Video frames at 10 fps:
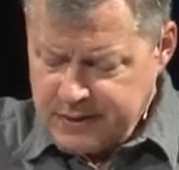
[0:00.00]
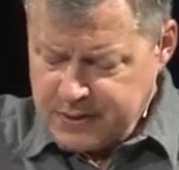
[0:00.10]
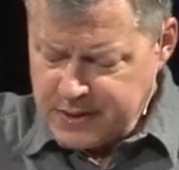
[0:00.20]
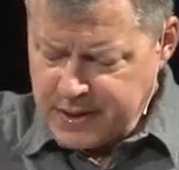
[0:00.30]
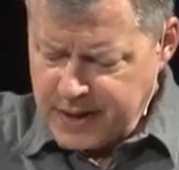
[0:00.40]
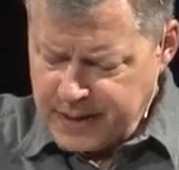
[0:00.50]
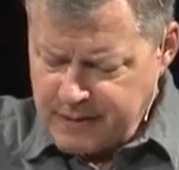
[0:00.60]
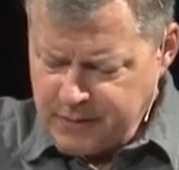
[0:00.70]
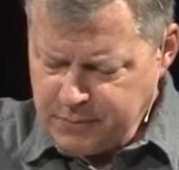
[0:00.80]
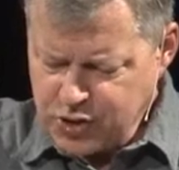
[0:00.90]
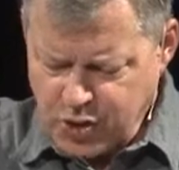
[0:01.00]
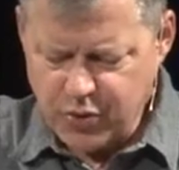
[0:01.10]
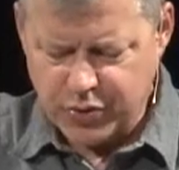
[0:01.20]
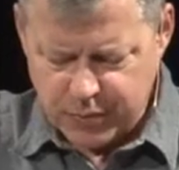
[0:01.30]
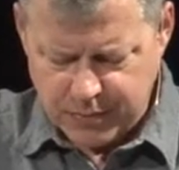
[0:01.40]
today. Let me show
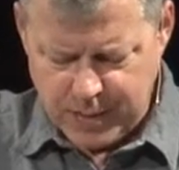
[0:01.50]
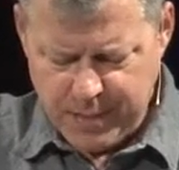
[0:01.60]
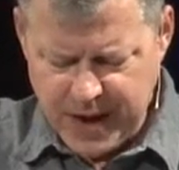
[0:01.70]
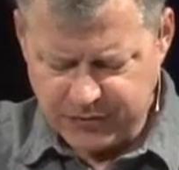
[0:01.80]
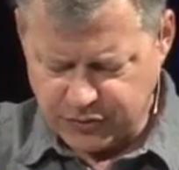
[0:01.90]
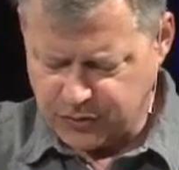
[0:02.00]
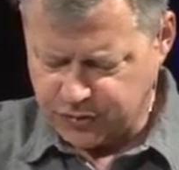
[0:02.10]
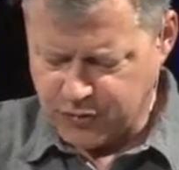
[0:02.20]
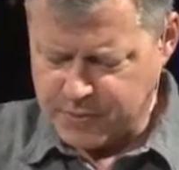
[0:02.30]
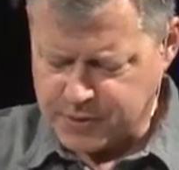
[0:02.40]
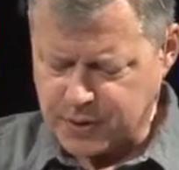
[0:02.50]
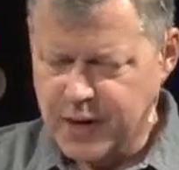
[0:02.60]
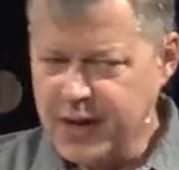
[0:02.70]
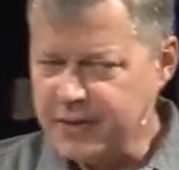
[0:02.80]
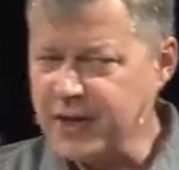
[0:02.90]
you a passage of Scripture
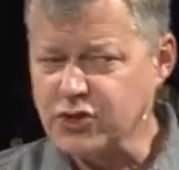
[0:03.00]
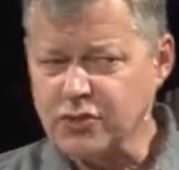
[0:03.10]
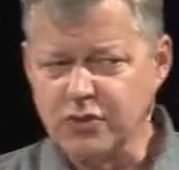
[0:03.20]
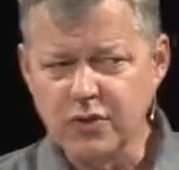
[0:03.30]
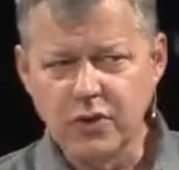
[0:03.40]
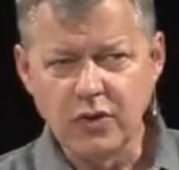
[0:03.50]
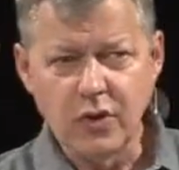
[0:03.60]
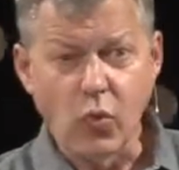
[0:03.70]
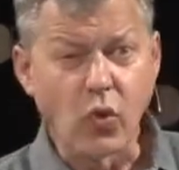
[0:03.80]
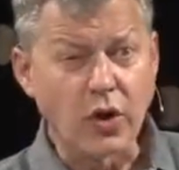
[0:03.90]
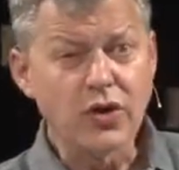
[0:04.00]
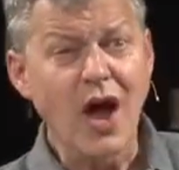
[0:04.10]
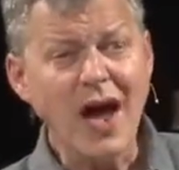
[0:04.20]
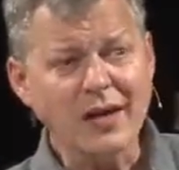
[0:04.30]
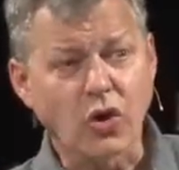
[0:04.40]
that we're
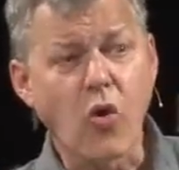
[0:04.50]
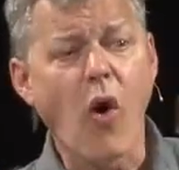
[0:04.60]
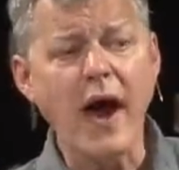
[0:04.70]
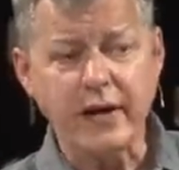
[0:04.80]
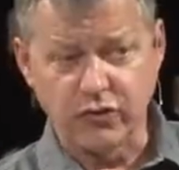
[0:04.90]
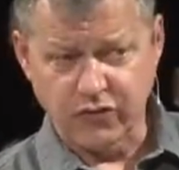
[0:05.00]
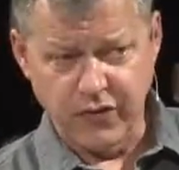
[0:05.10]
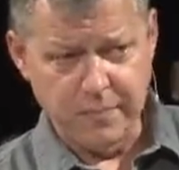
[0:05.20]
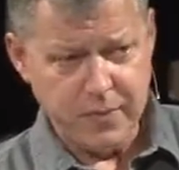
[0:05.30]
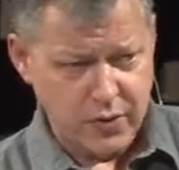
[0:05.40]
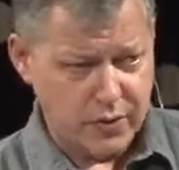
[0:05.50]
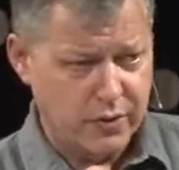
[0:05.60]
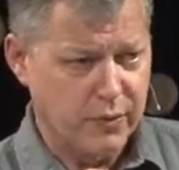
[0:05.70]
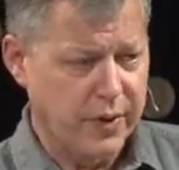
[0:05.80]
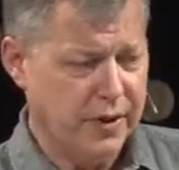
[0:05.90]
not quite as
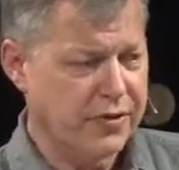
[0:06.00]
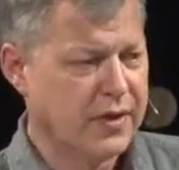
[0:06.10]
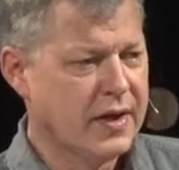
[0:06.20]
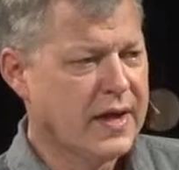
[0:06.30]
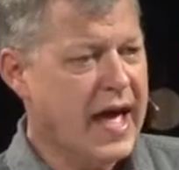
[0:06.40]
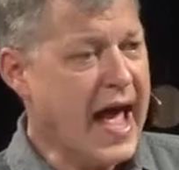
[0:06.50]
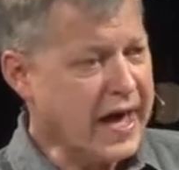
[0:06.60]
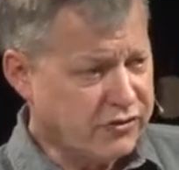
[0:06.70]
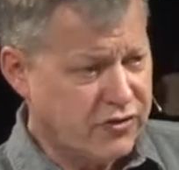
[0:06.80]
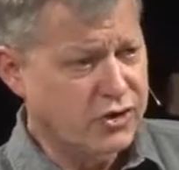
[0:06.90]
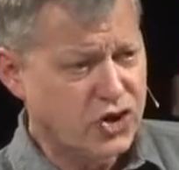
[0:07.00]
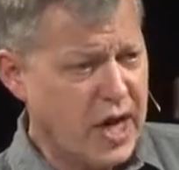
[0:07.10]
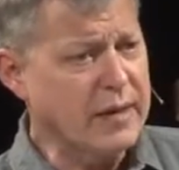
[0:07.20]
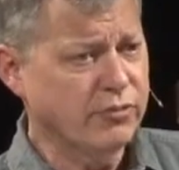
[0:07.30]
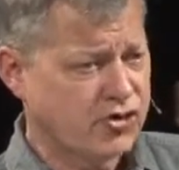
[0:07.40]
familiar with as the
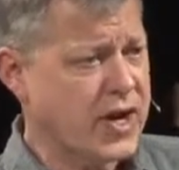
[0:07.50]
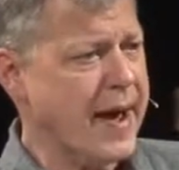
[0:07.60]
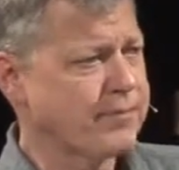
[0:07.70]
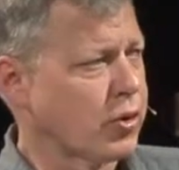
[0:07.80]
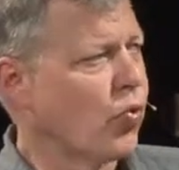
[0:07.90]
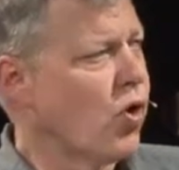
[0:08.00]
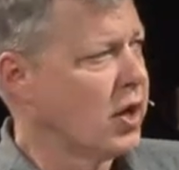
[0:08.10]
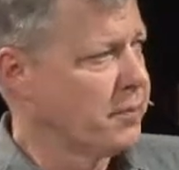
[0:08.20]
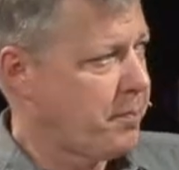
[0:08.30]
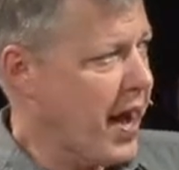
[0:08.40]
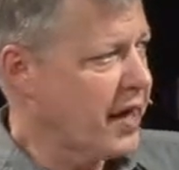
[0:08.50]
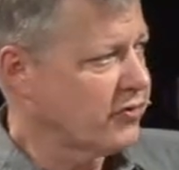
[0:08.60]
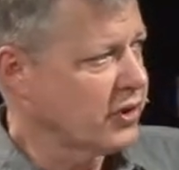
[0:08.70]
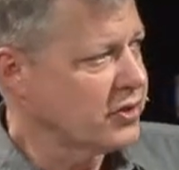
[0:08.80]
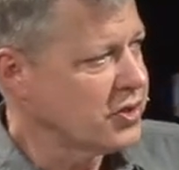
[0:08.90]
James chapter 1
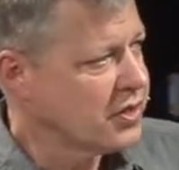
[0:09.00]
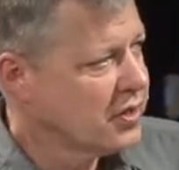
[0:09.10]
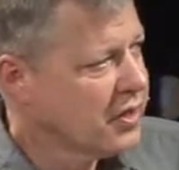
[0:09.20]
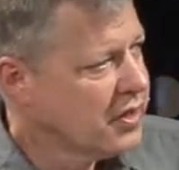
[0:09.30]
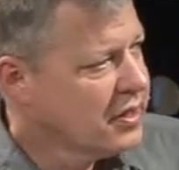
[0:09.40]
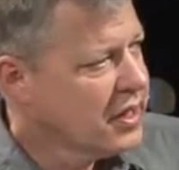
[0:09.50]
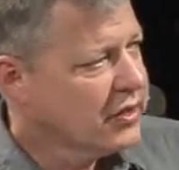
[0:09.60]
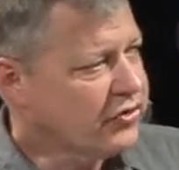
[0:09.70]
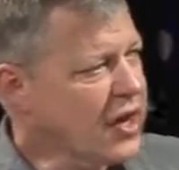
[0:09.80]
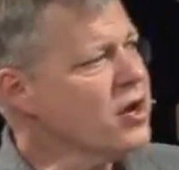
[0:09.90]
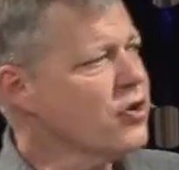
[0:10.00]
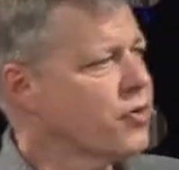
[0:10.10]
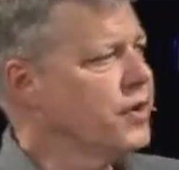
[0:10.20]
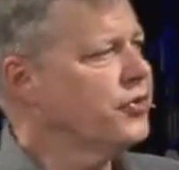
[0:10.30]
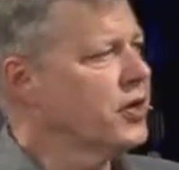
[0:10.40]
passage. 2
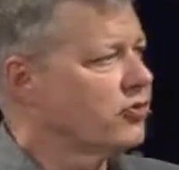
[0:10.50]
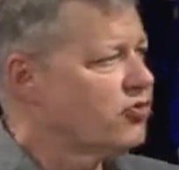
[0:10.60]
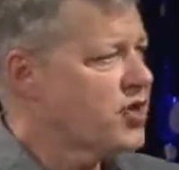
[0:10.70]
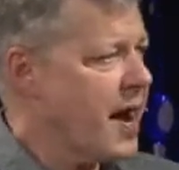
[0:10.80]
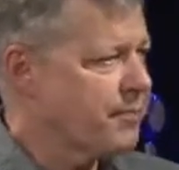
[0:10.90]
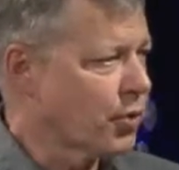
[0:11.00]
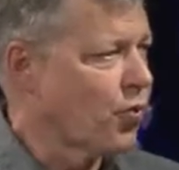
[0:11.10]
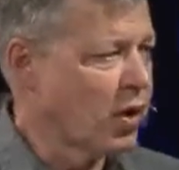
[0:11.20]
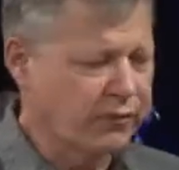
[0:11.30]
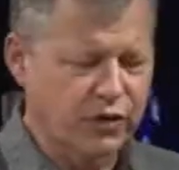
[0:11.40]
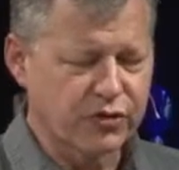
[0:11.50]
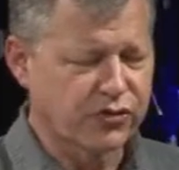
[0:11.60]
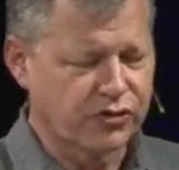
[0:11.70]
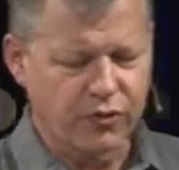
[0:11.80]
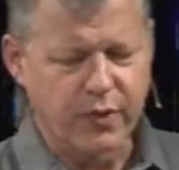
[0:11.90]
Corinthians chapter 1,
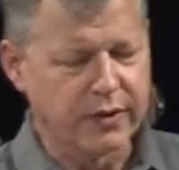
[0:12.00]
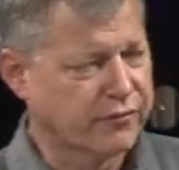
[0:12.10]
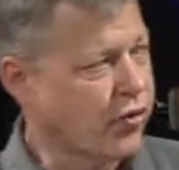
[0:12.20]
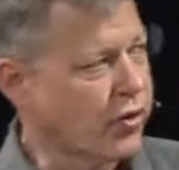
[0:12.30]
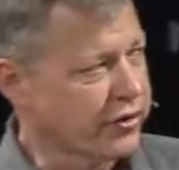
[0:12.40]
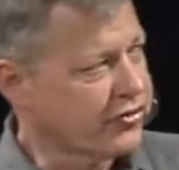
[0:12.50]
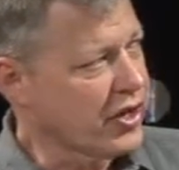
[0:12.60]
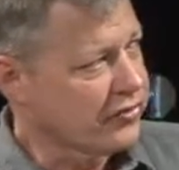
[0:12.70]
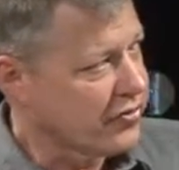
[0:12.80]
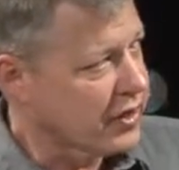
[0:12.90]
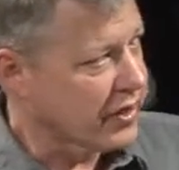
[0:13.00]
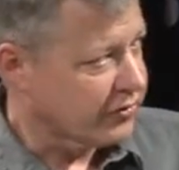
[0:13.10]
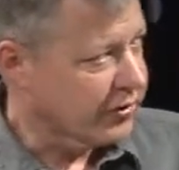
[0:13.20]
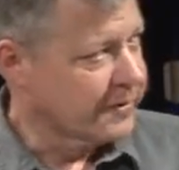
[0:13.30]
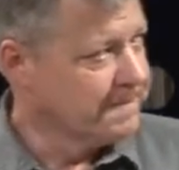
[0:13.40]
verses 3 and 4 says
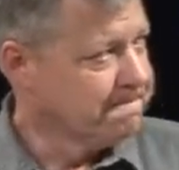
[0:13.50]
this.